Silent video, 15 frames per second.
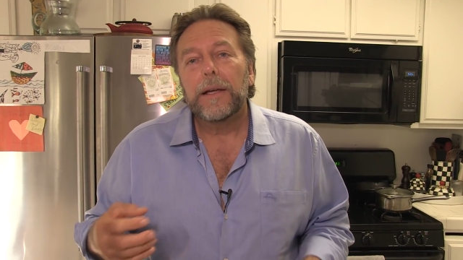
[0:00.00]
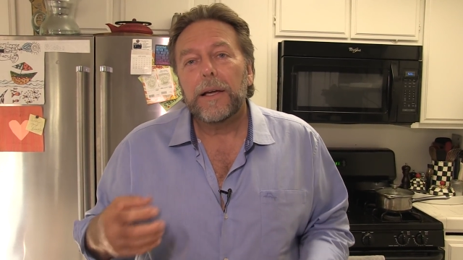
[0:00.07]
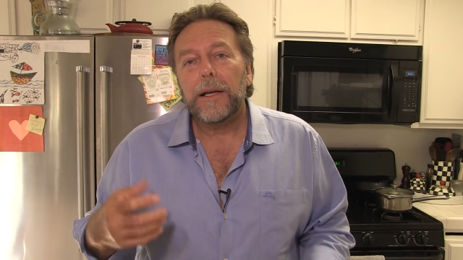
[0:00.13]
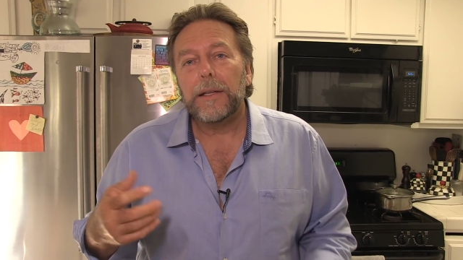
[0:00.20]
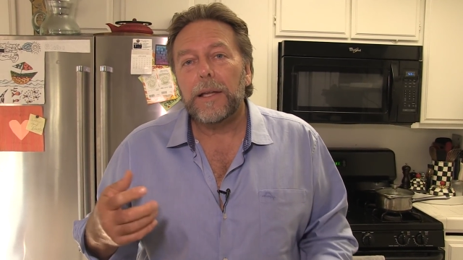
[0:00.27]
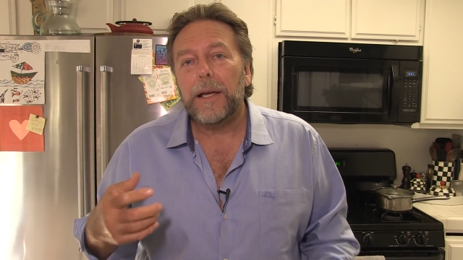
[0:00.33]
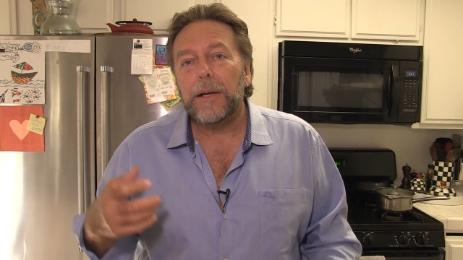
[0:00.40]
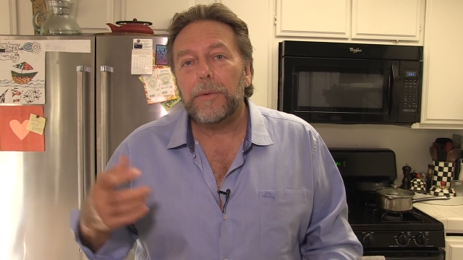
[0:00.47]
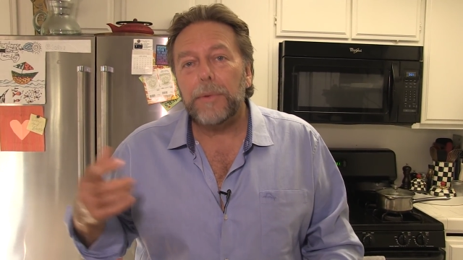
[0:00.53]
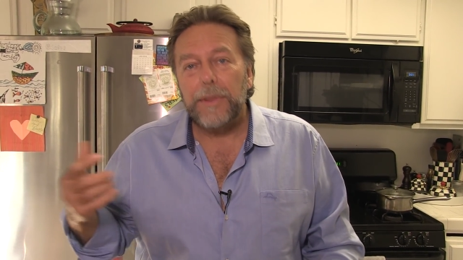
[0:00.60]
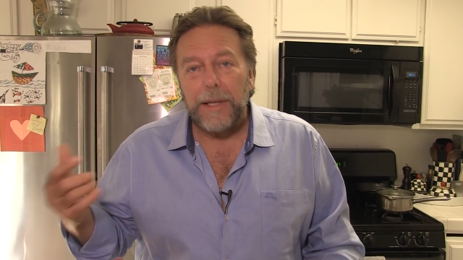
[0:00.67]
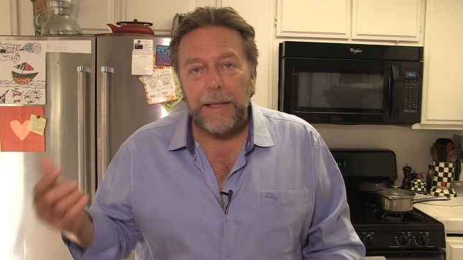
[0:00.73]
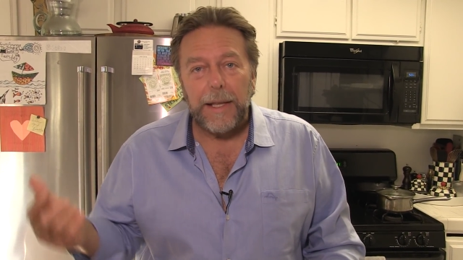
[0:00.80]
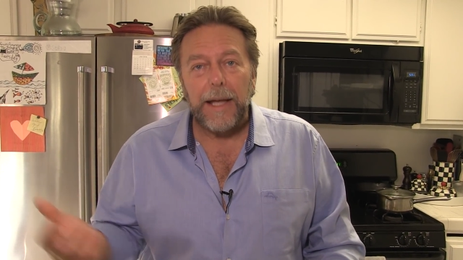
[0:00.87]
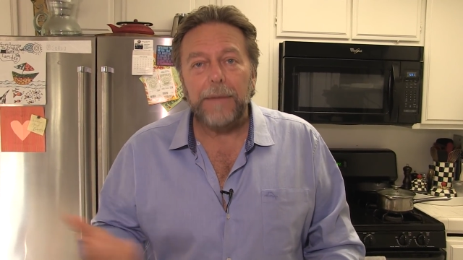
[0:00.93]
along with
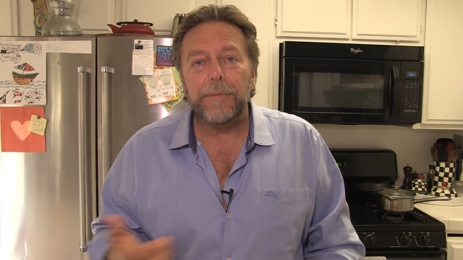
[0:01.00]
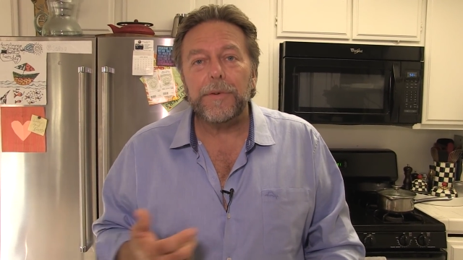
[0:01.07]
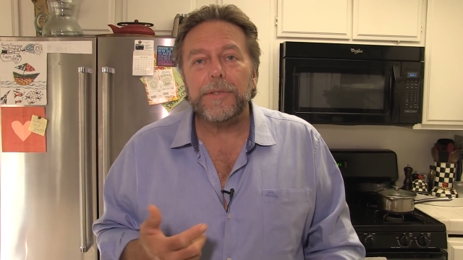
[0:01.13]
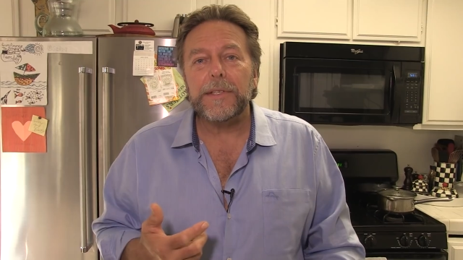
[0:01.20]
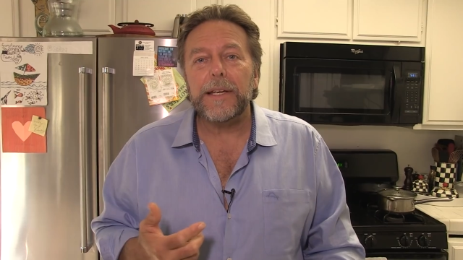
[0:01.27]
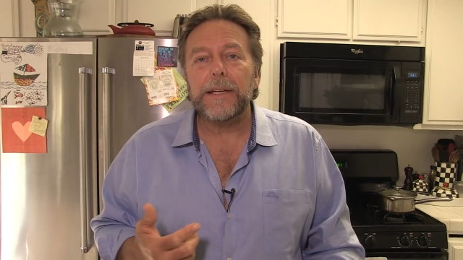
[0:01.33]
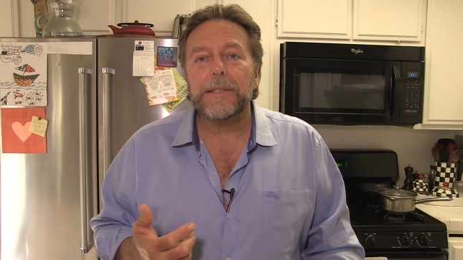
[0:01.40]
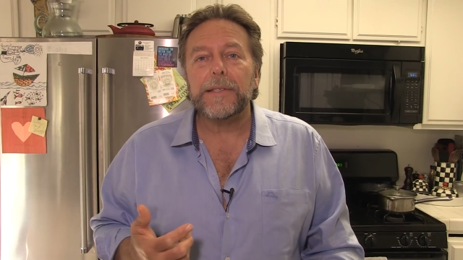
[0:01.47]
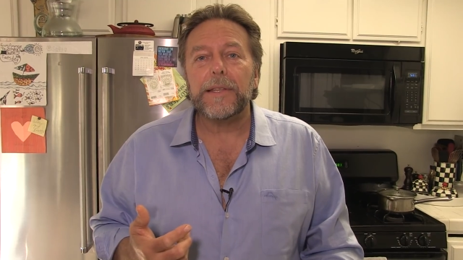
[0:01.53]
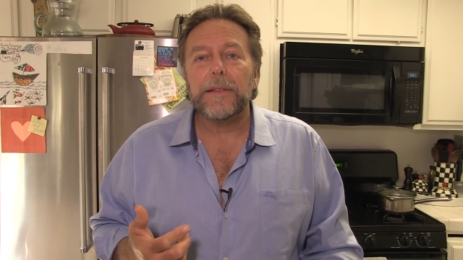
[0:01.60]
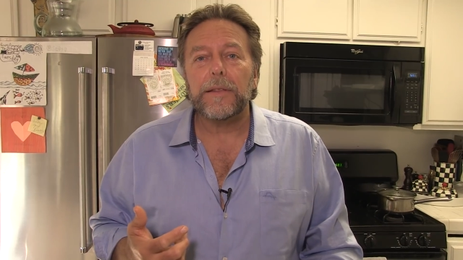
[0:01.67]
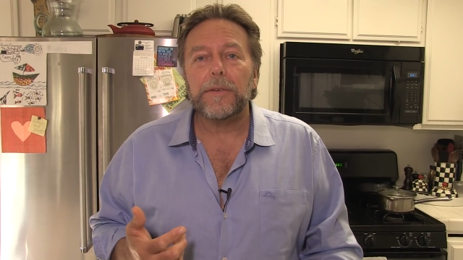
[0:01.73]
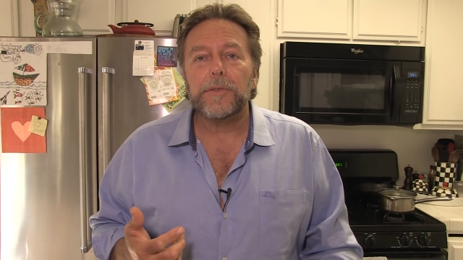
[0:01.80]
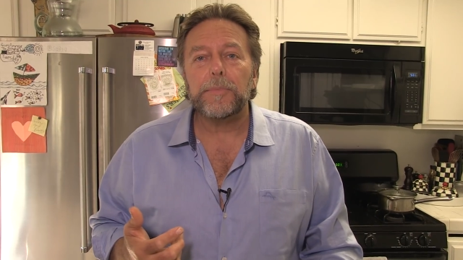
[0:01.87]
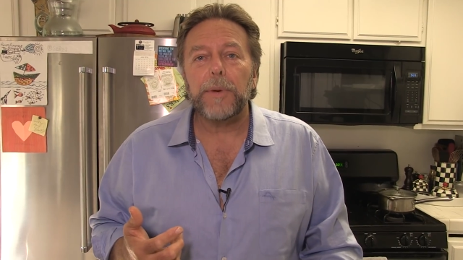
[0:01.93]
the glyphosates that
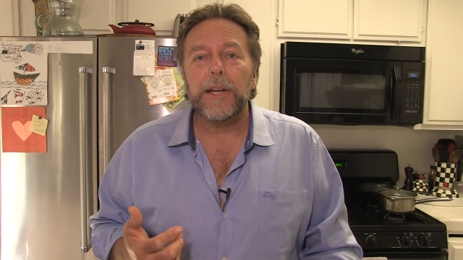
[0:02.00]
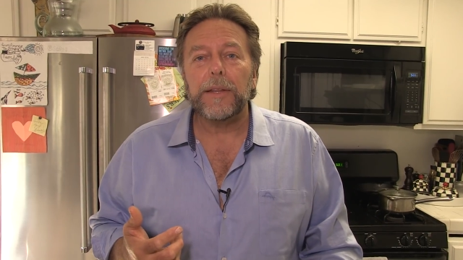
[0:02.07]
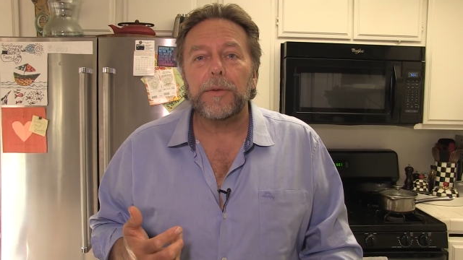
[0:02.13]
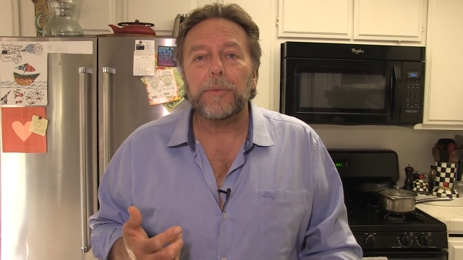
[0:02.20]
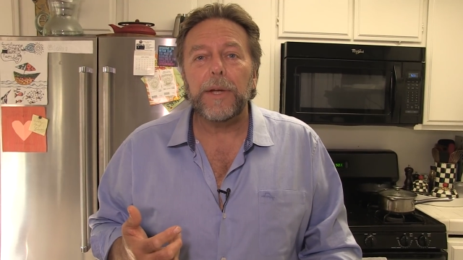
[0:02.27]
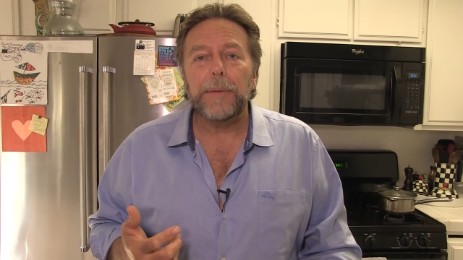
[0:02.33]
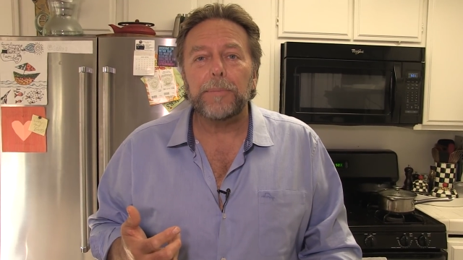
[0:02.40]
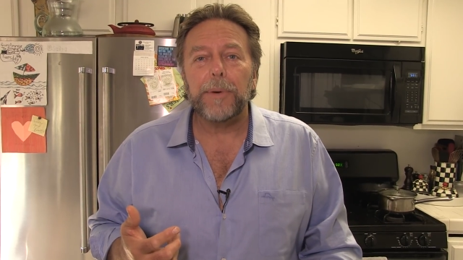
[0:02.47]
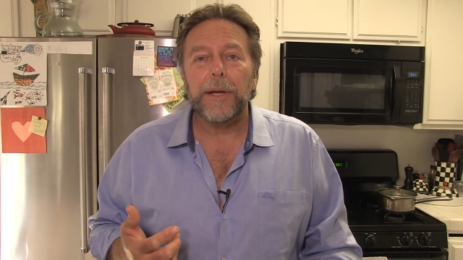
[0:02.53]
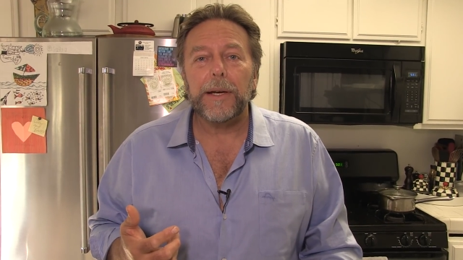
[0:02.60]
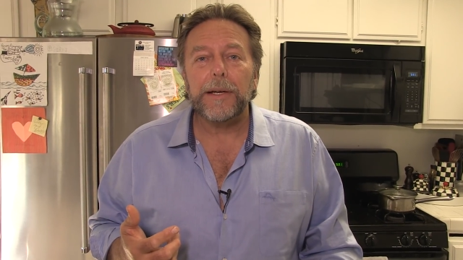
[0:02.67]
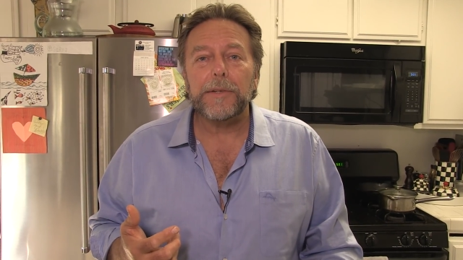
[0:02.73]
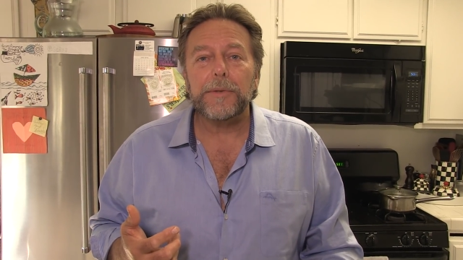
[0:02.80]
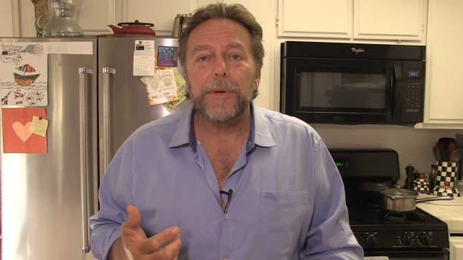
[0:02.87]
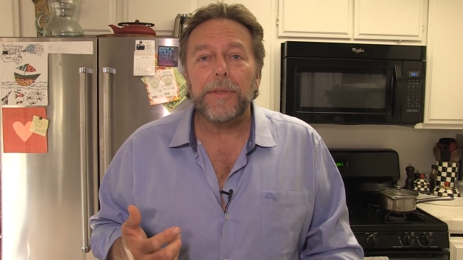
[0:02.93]
they're spraying the wheat
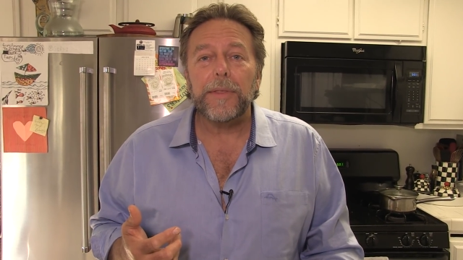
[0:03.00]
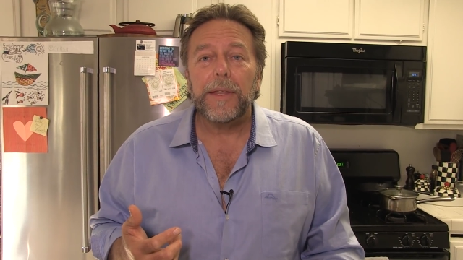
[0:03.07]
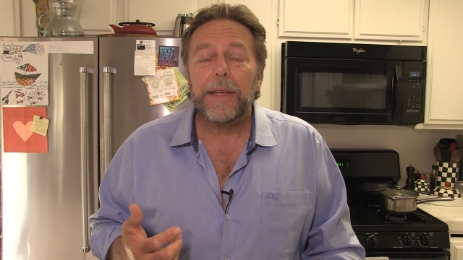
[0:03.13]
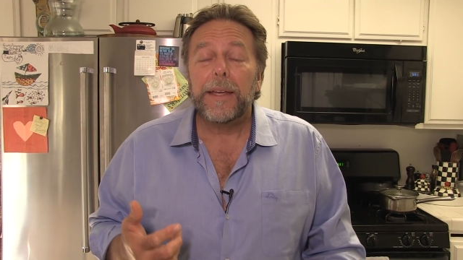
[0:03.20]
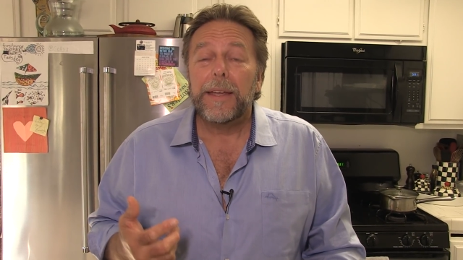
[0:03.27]
products with,